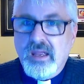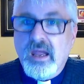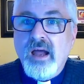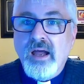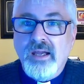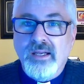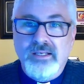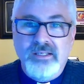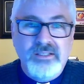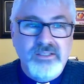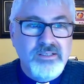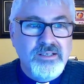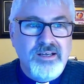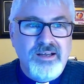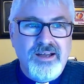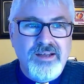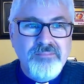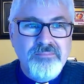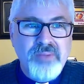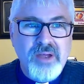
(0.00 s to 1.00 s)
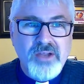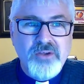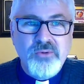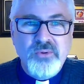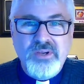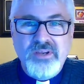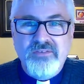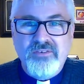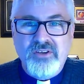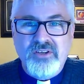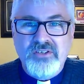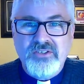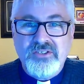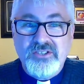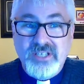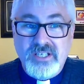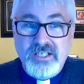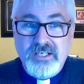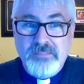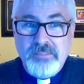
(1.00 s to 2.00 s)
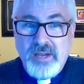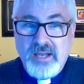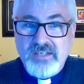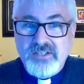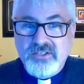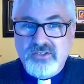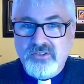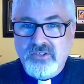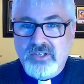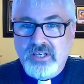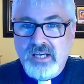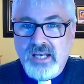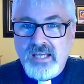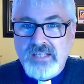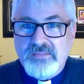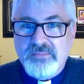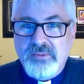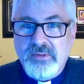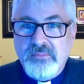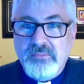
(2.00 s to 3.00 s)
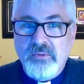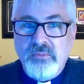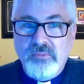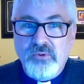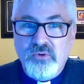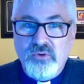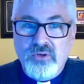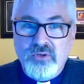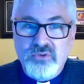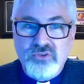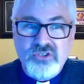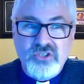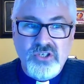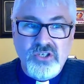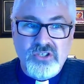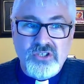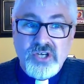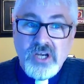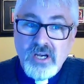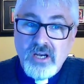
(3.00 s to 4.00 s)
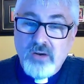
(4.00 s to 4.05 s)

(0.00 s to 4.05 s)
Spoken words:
Hi, I'm Mike Weaver, Senior Pastor at Gillespie Memorial Church,